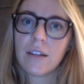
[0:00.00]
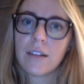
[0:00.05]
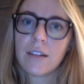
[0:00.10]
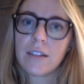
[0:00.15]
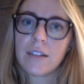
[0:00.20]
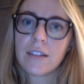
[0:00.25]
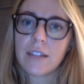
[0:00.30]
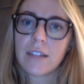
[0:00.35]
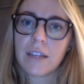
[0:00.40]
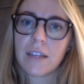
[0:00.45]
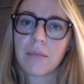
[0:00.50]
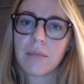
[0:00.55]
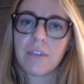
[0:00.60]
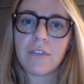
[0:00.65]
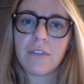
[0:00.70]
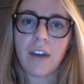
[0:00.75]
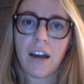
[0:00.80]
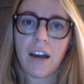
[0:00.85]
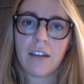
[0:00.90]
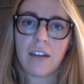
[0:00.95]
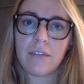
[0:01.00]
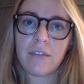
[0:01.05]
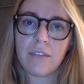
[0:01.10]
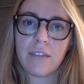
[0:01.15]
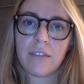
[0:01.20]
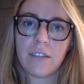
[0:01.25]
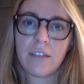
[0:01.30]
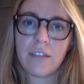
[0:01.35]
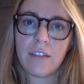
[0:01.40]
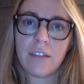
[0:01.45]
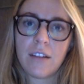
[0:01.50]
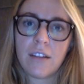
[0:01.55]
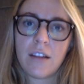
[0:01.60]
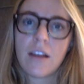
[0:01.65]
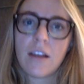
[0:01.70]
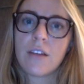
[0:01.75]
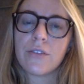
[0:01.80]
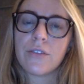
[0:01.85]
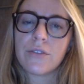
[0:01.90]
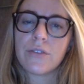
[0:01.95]
Statement 5.
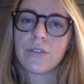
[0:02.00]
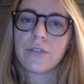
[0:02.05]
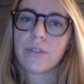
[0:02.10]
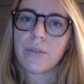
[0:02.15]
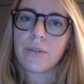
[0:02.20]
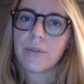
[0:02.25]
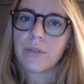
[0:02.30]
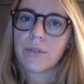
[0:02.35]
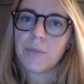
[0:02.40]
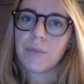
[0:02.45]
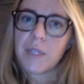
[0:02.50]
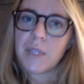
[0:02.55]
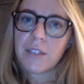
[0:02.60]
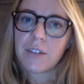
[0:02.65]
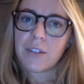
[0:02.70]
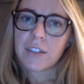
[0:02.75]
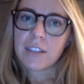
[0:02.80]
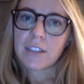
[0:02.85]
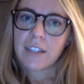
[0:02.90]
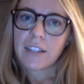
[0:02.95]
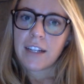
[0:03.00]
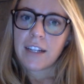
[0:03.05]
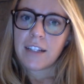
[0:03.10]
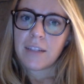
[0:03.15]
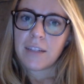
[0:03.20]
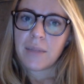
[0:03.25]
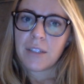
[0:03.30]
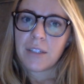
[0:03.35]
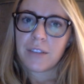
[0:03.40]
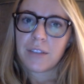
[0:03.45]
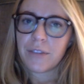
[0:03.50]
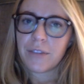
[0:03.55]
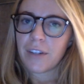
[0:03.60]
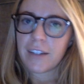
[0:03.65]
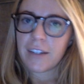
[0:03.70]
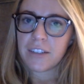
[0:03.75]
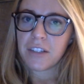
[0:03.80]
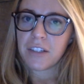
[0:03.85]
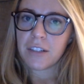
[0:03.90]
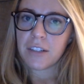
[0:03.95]
So you mean you're excited because you've
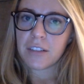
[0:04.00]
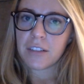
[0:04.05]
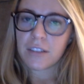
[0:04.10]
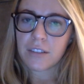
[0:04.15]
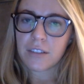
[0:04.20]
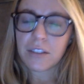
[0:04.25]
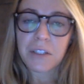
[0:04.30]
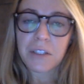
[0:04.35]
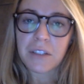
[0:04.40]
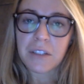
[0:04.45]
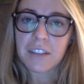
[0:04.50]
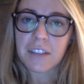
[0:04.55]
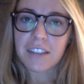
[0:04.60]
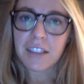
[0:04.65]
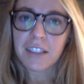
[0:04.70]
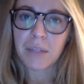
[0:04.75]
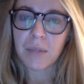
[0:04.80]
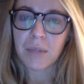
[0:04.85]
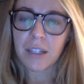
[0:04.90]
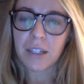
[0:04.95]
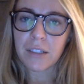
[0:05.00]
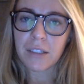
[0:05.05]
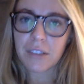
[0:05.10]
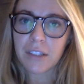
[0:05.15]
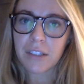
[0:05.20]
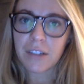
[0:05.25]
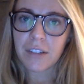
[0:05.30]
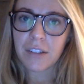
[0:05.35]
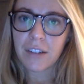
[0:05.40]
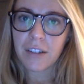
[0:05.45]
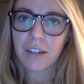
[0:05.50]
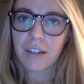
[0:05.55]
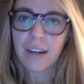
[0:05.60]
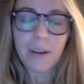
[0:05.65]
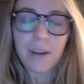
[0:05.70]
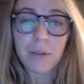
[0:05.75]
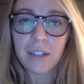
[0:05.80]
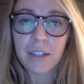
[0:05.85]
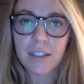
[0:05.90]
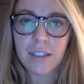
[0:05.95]
got a chance to start on the team next year.
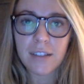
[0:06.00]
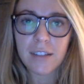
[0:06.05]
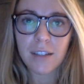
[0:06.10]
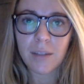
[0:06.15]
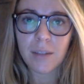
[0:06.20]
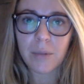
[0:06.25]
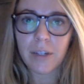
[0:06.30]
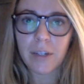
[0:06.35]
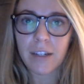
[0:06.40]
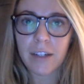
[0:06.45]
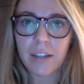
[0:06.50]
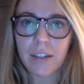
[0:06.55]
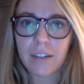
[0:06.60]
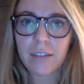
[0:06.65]
How are we going to celebrate?